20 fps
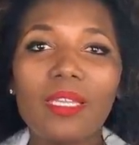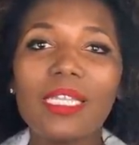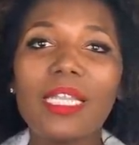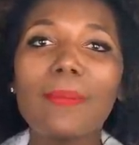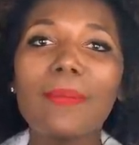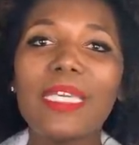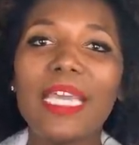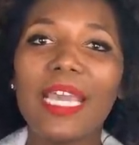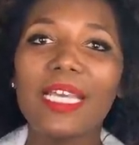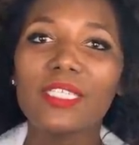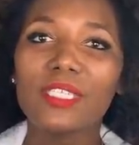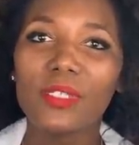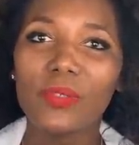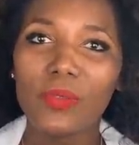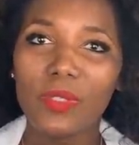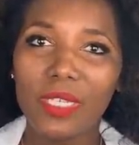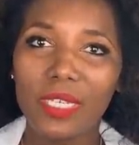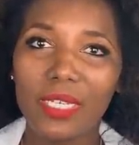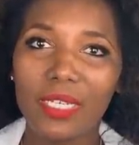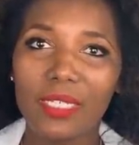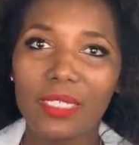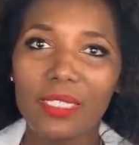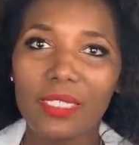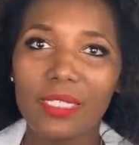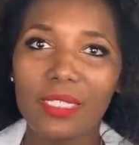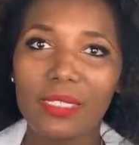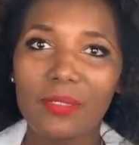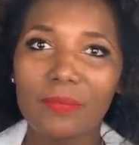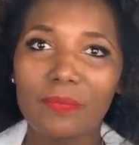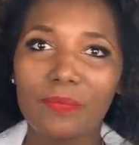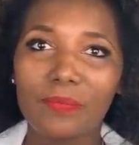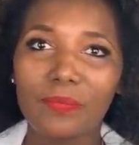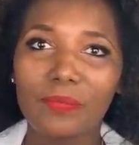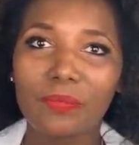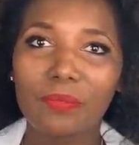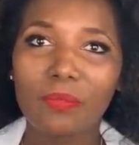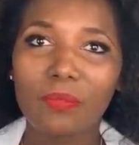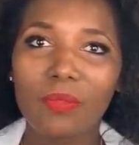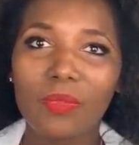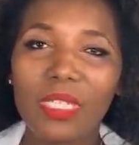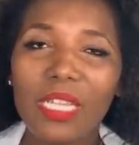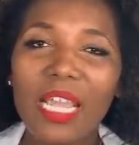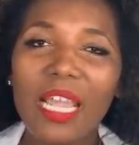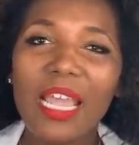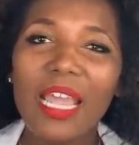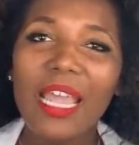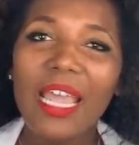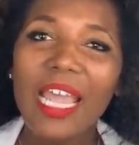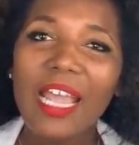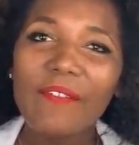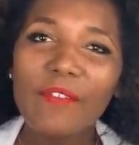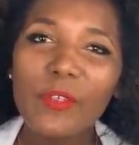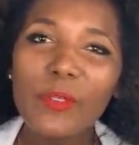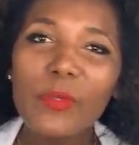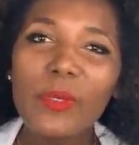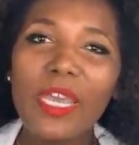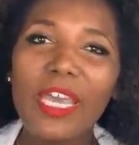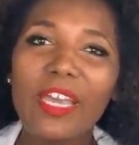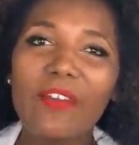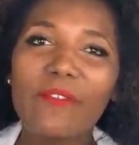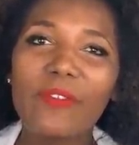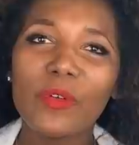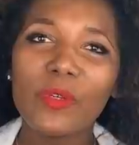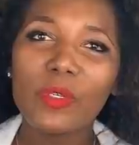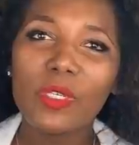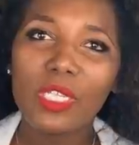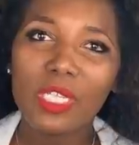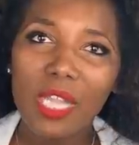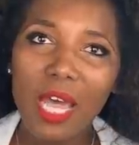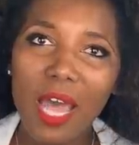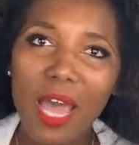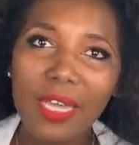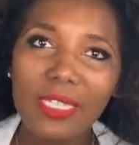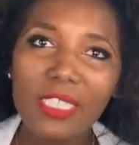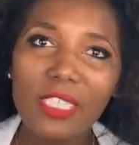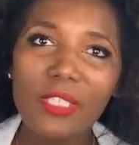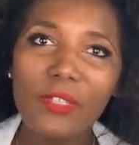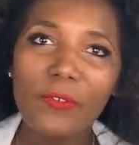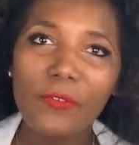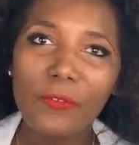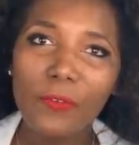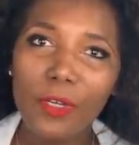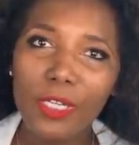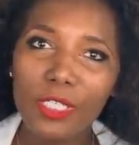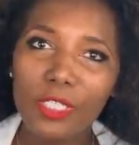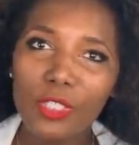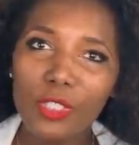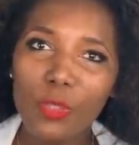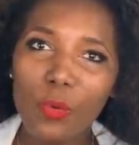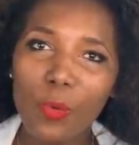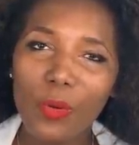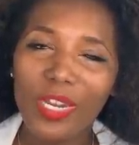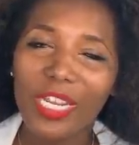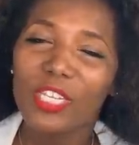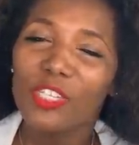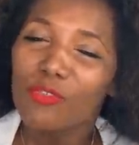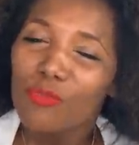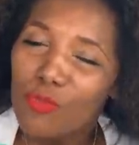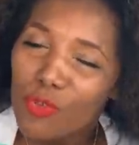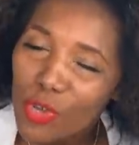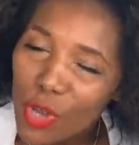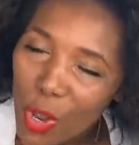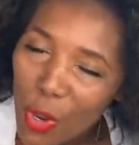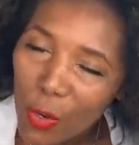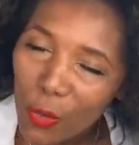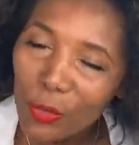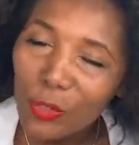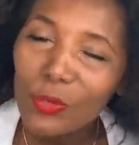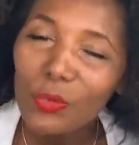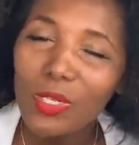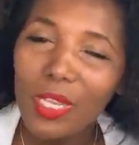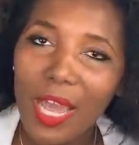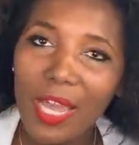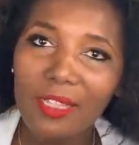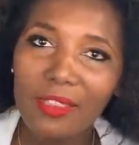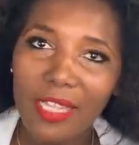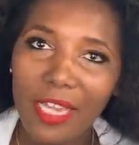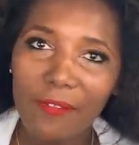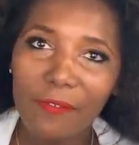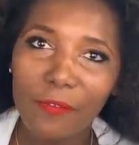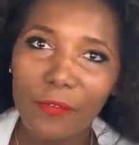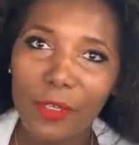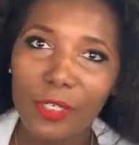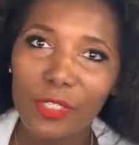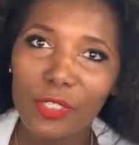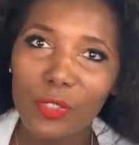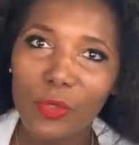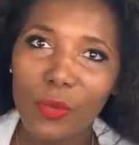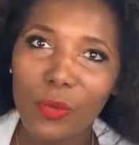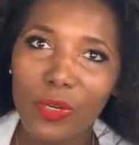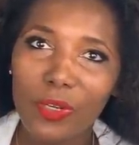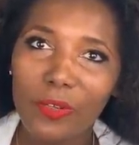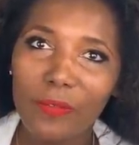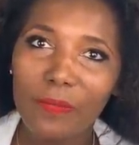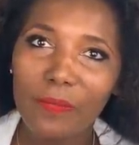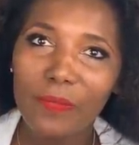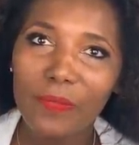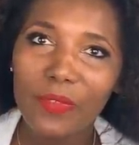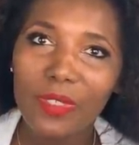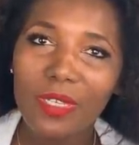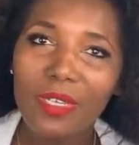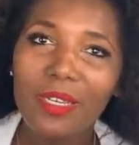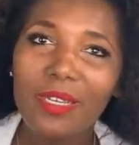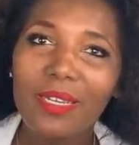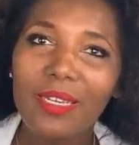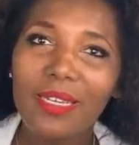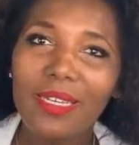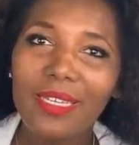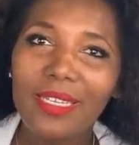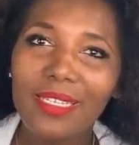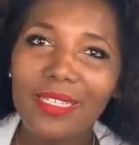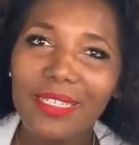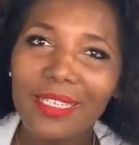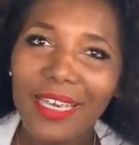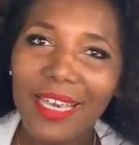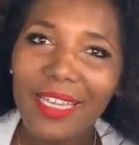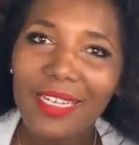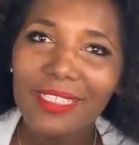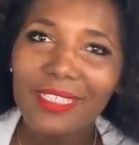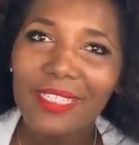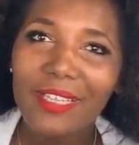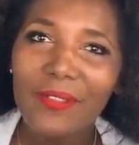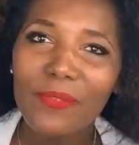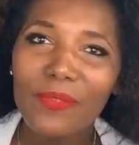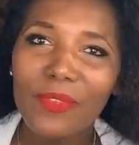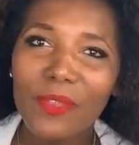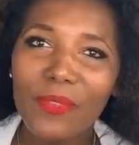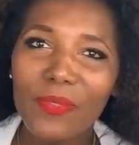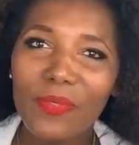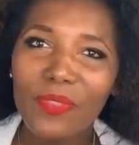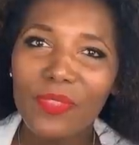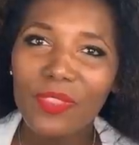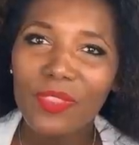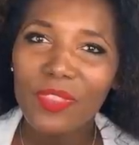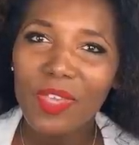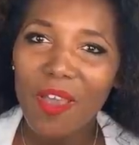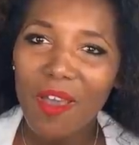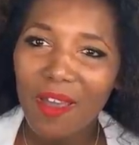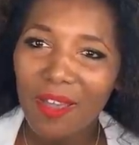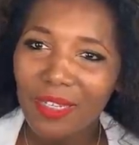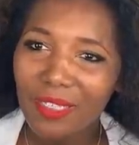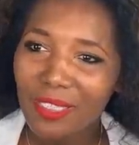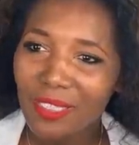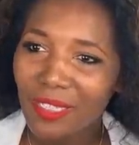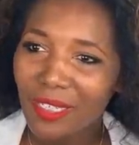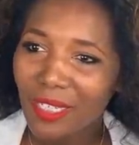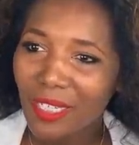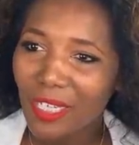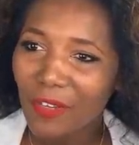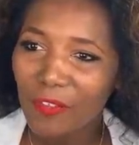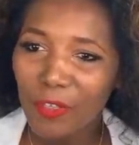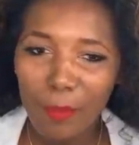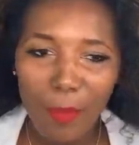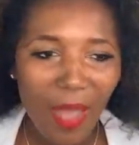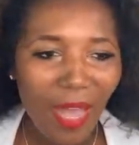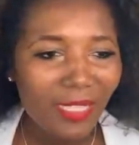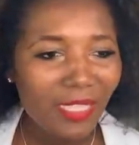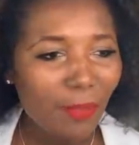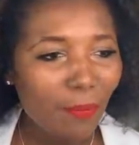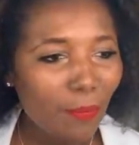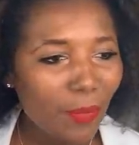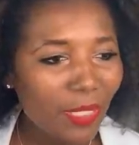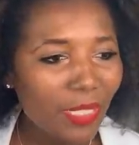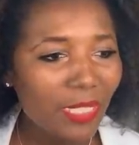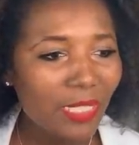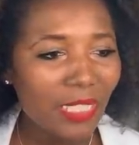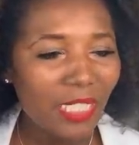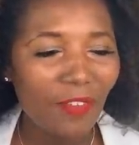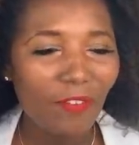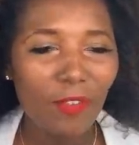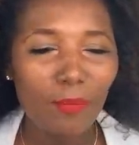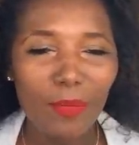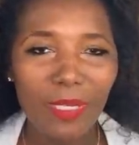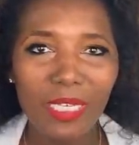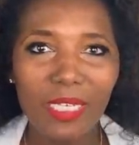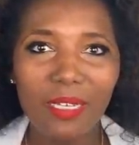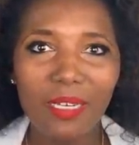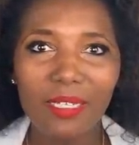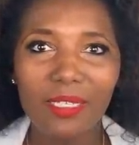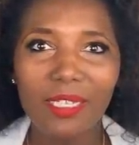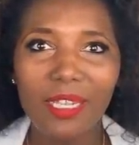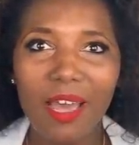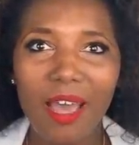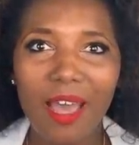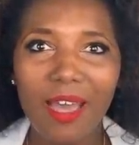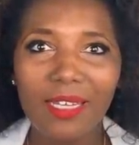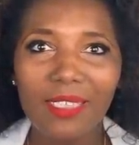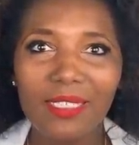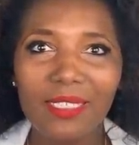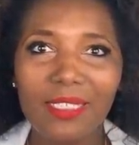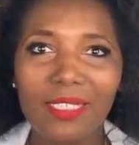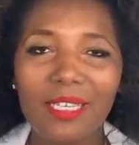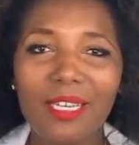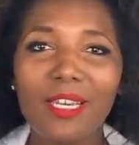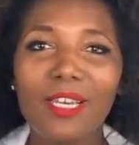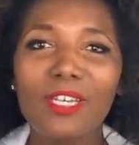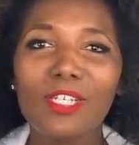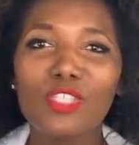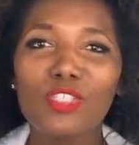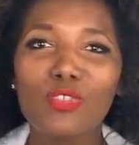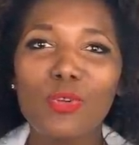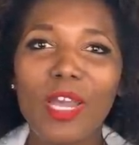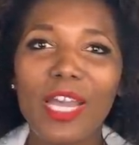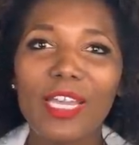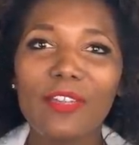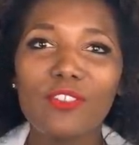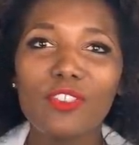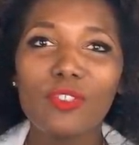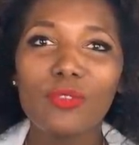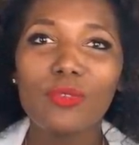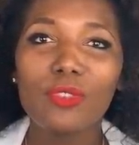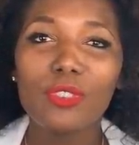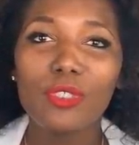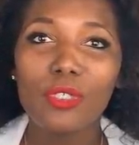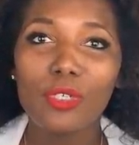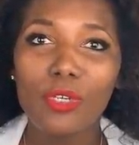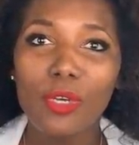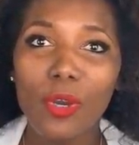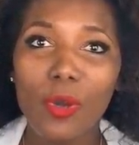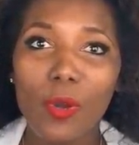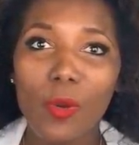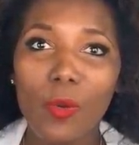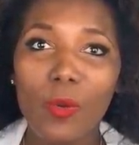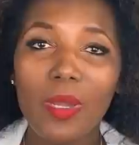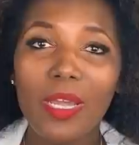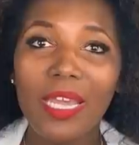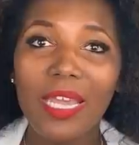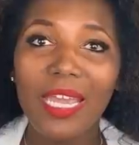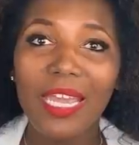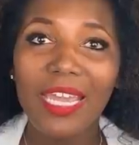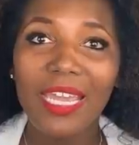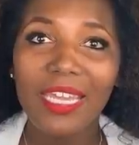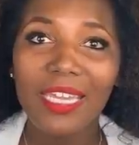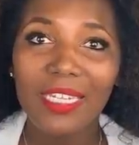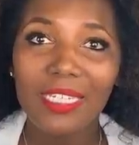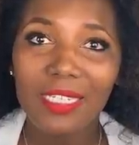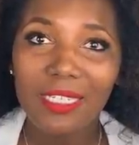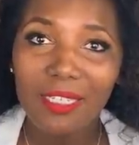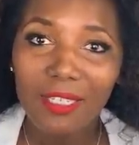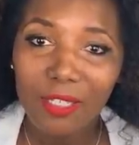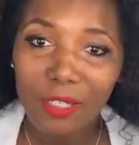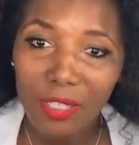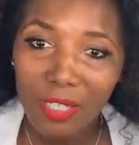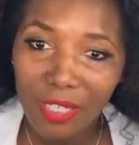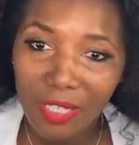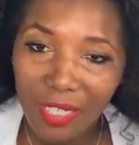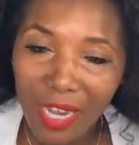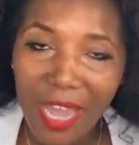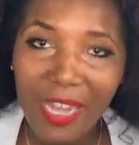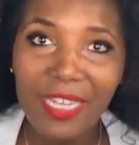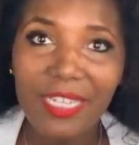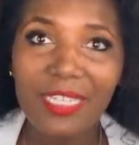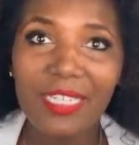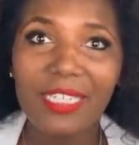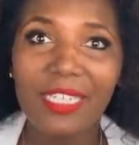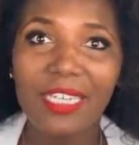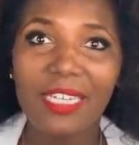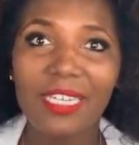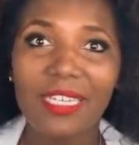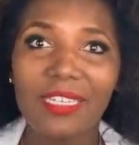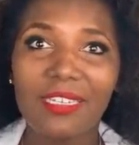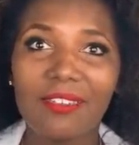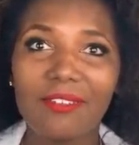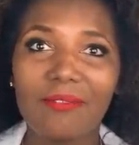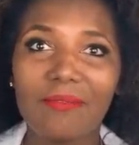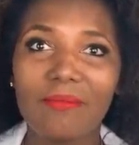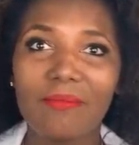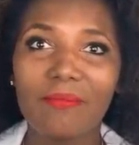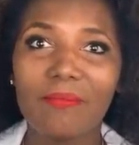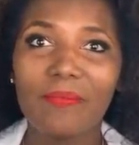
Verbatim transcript: Let me ask you this. Have you ever locked the front door and you know you locked that front door, yet the thought of the possibility of it being unlocked drives you to go and lock it again